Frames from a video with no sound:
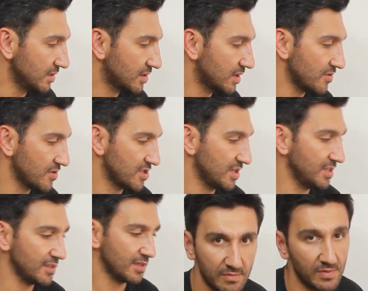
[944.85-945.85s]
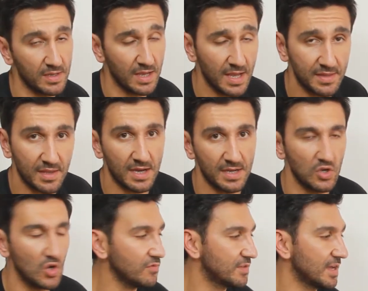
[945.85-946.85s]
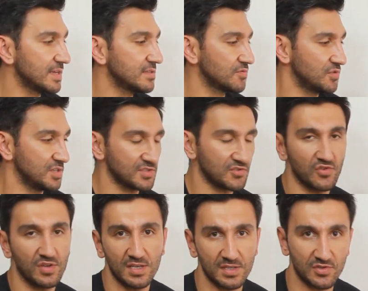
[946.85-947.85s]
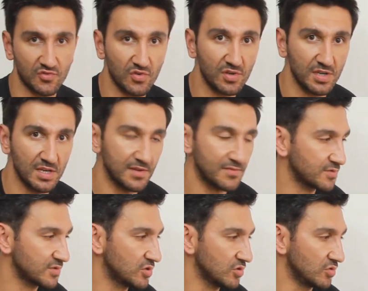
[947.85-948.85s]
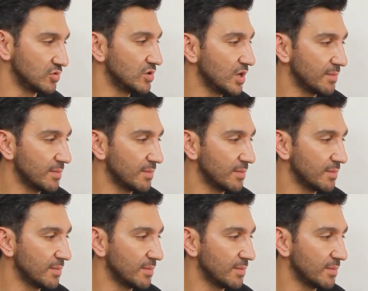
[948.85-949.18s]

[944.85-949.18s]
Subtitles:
cover sheet, and I know that this tree is strong enough to